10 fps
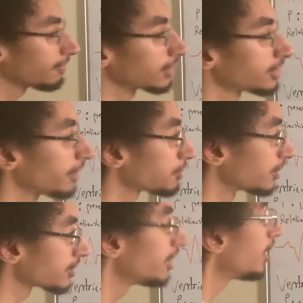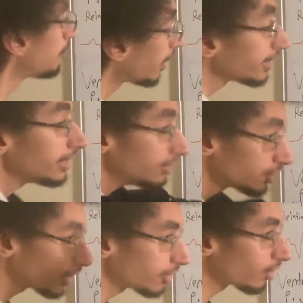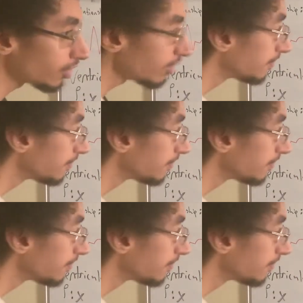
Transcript: exceptions. But in general,